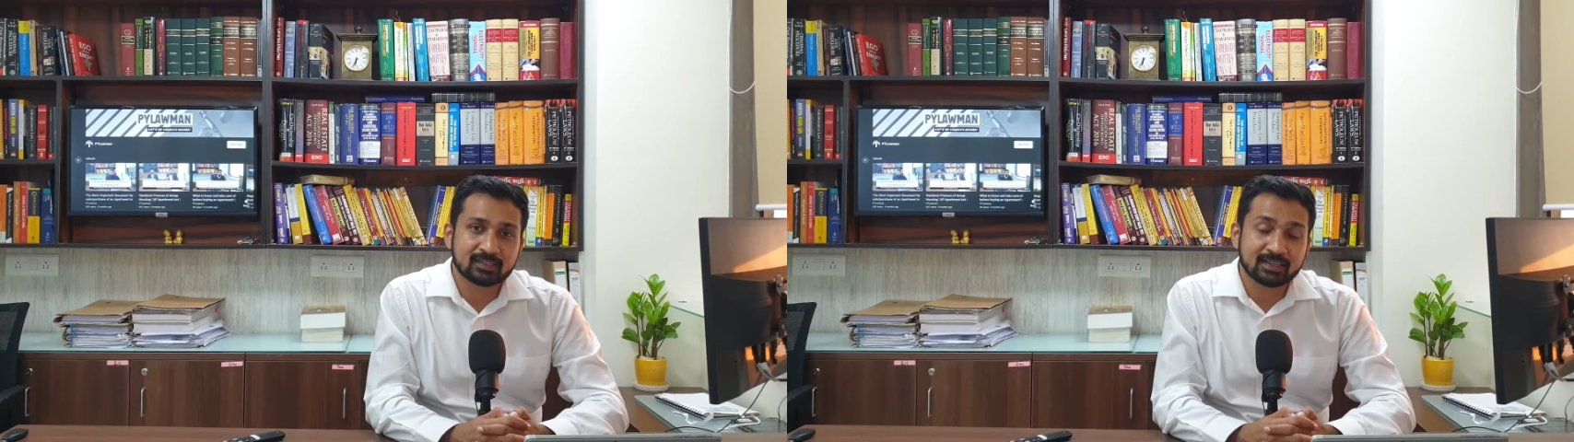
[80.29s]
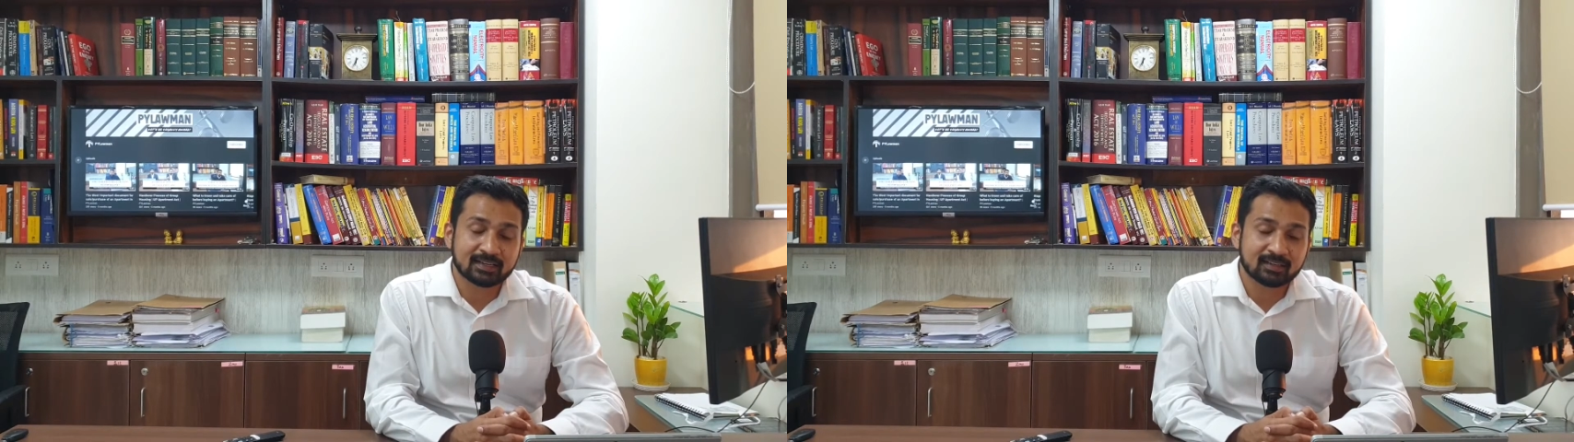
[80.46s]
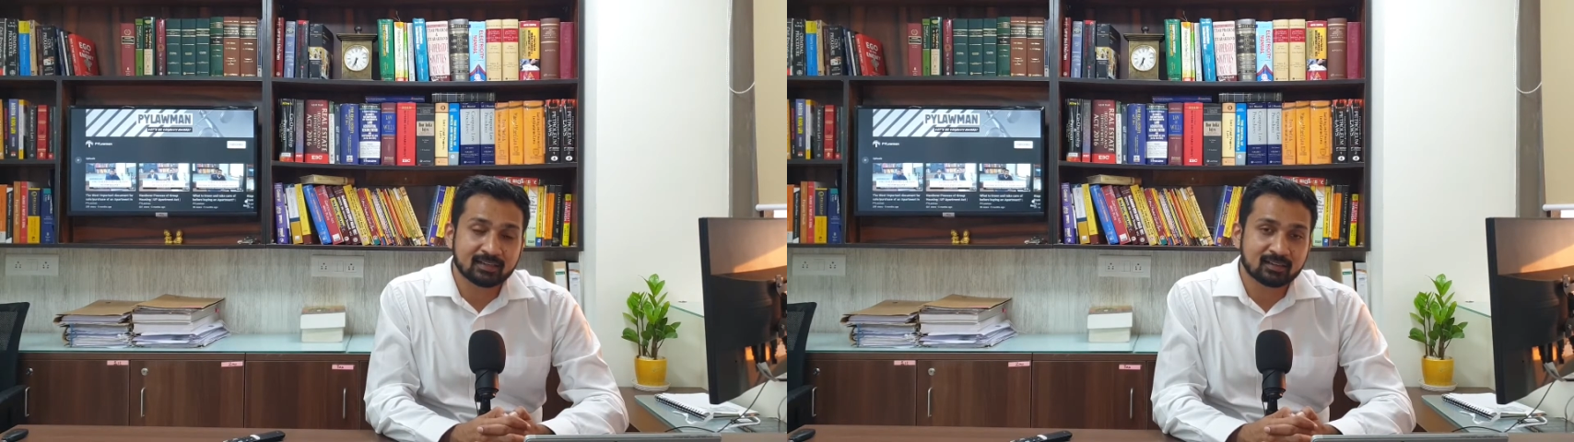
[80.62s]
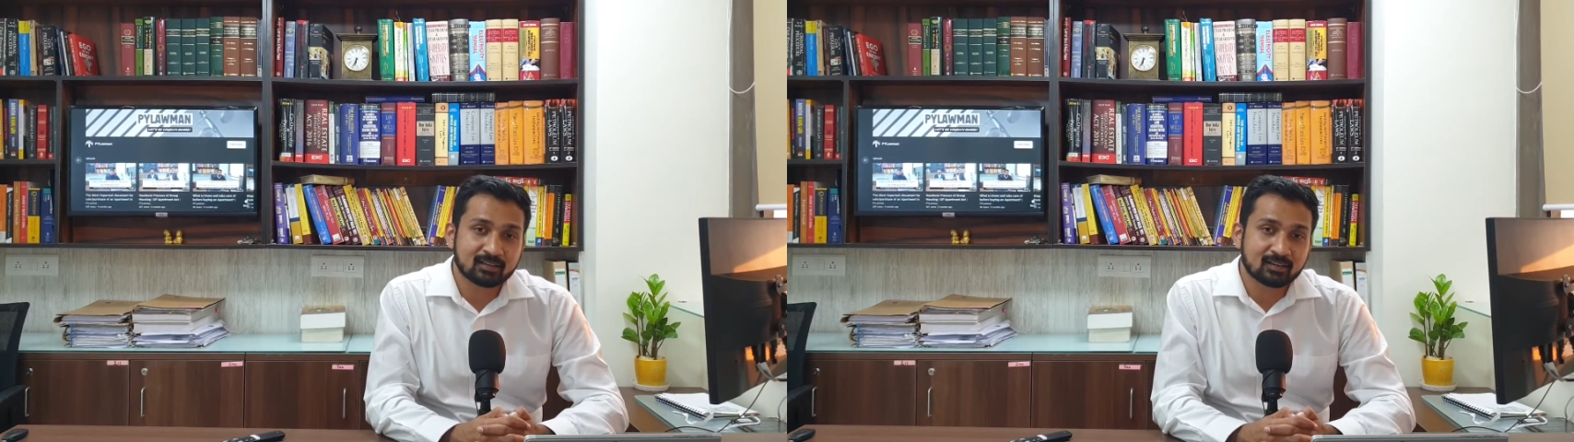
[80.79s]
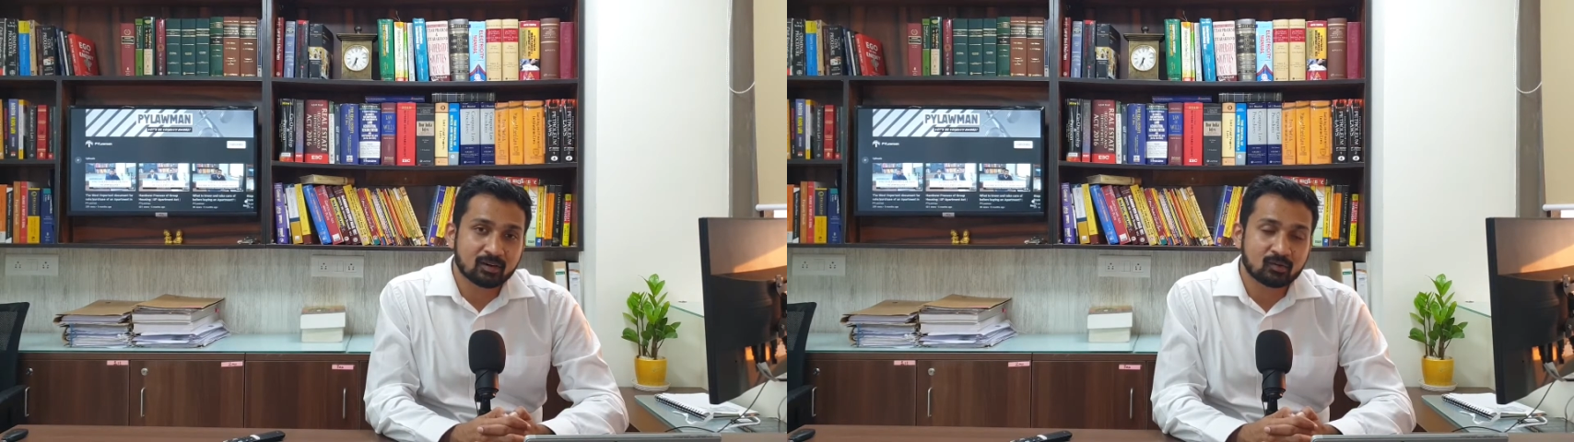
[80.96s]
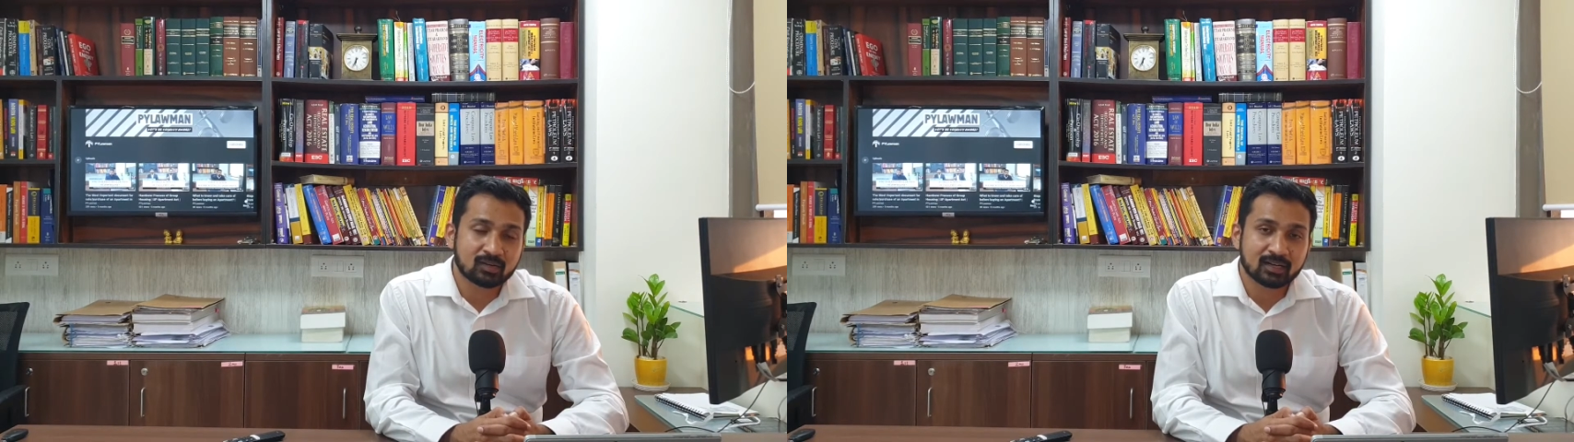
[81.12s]
technical
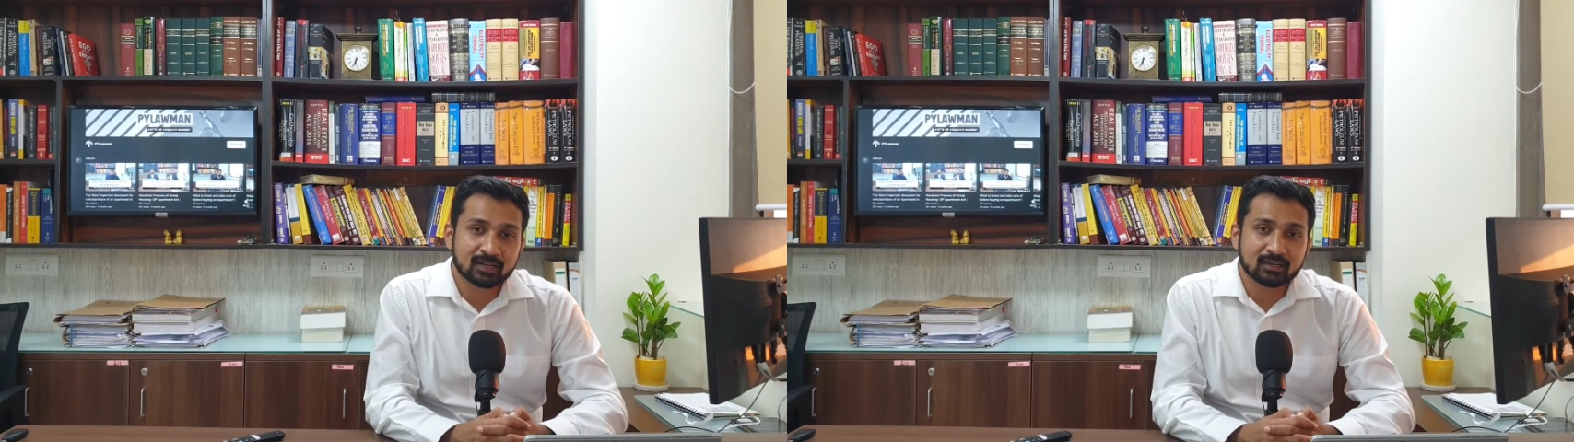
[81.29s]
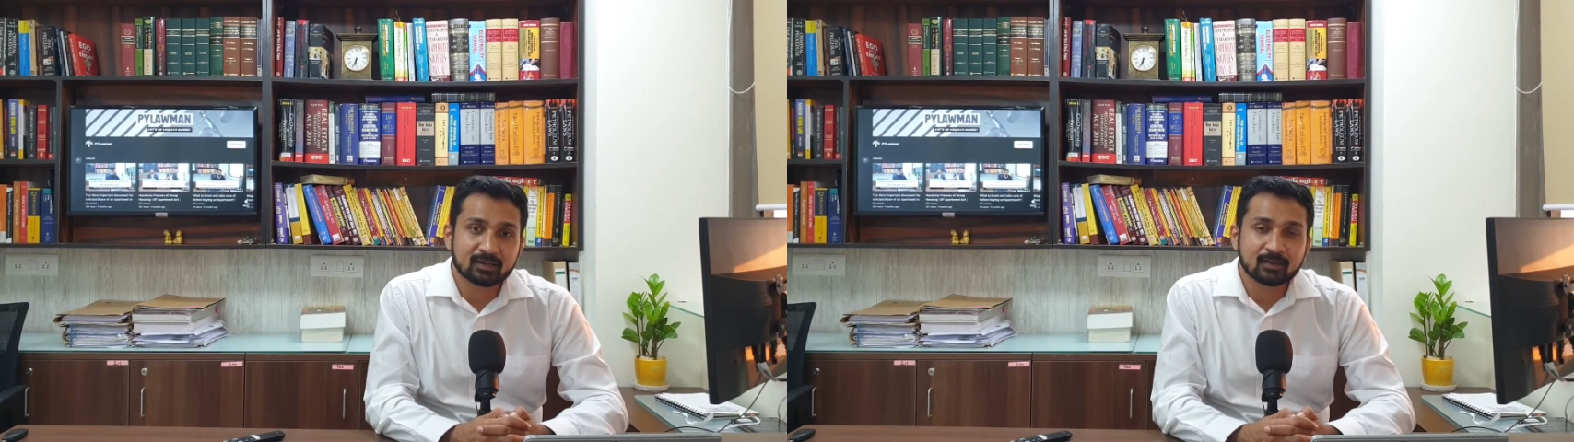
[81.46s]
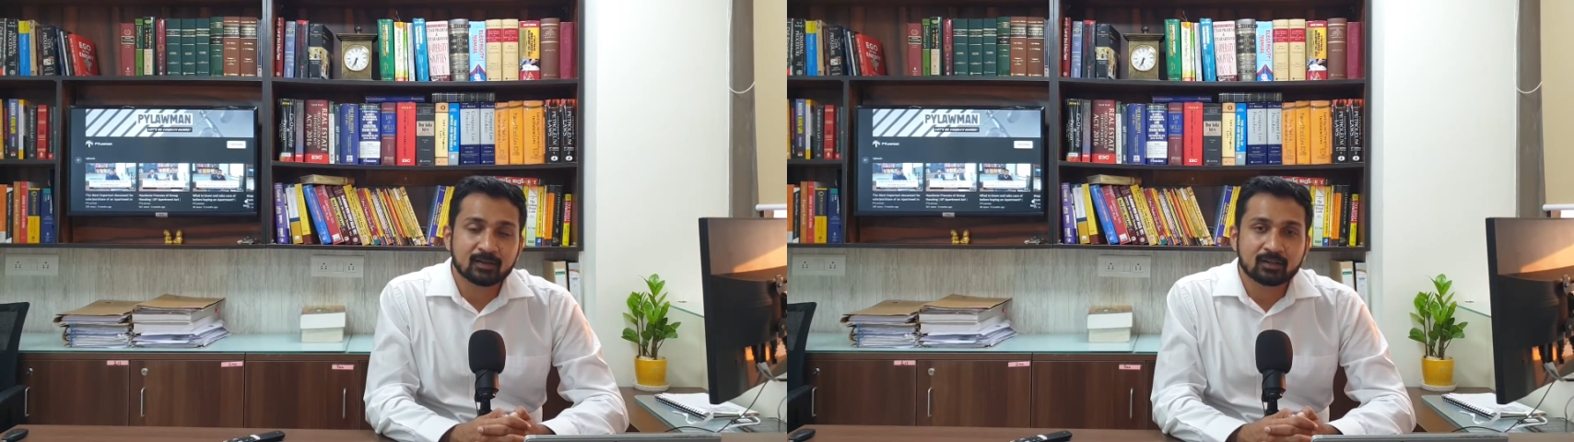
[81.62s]
ground, like